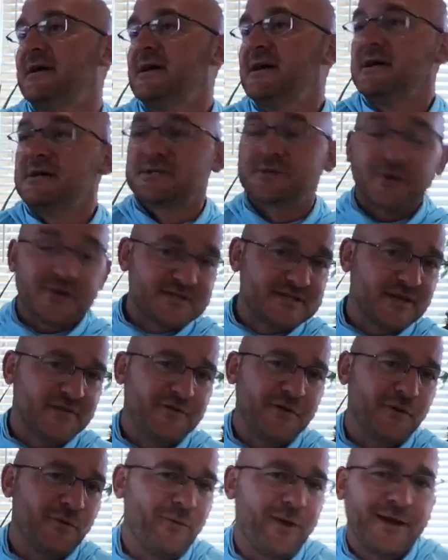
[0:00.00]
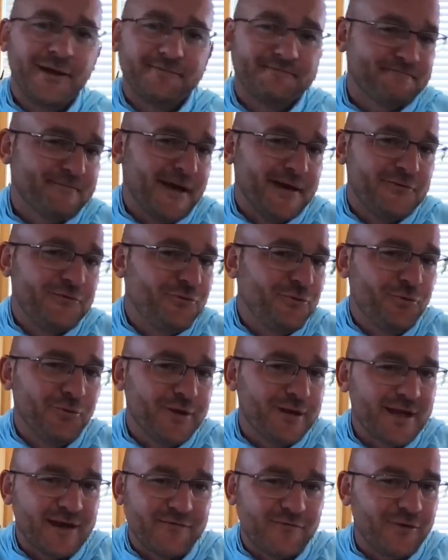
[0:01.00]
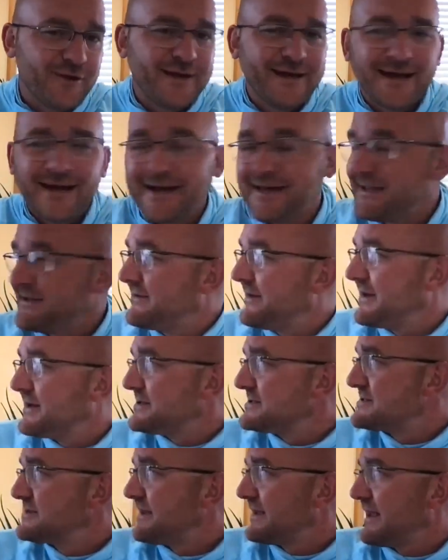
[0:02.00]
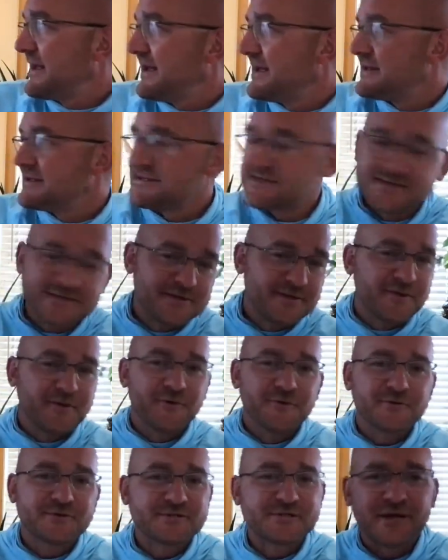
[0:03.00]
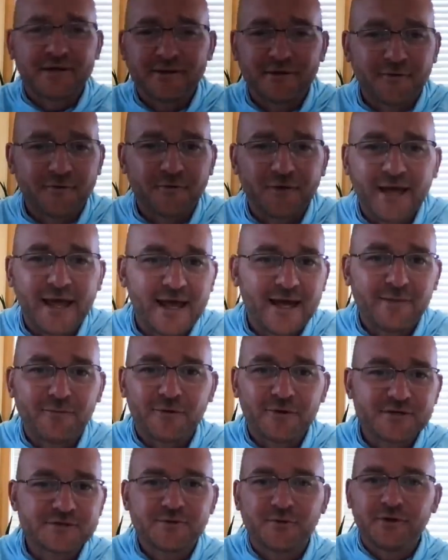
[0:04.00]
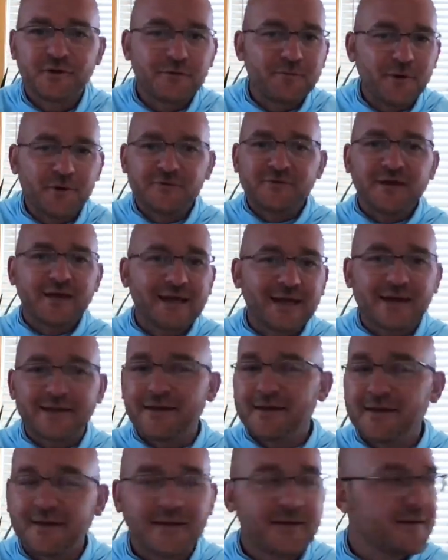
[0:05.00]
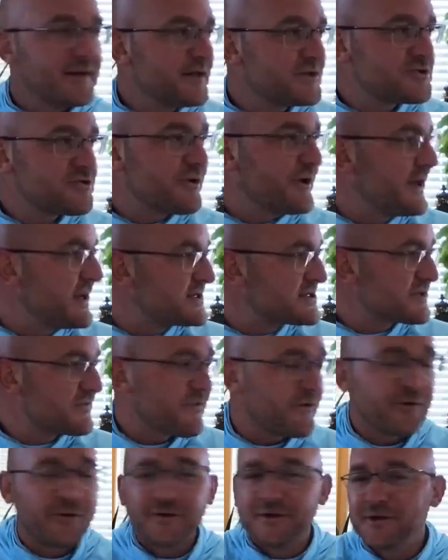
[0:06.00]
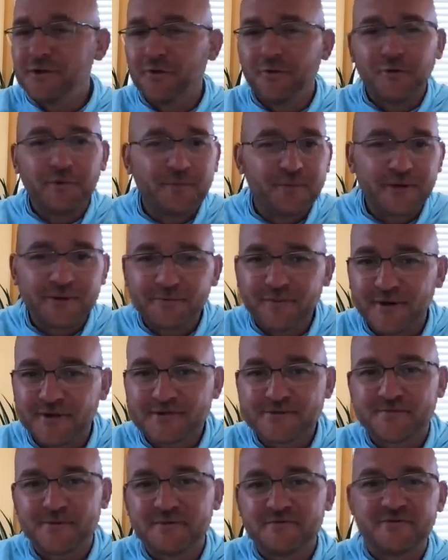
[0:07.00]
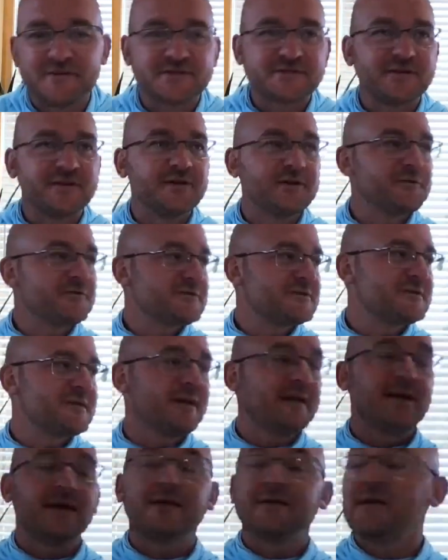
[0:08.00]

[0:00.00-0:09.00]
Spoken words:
So I sit there and wait. I do what every guy does that has, cellular cameras when you're about to get a transfer and, a big buck's been visiting your stand. I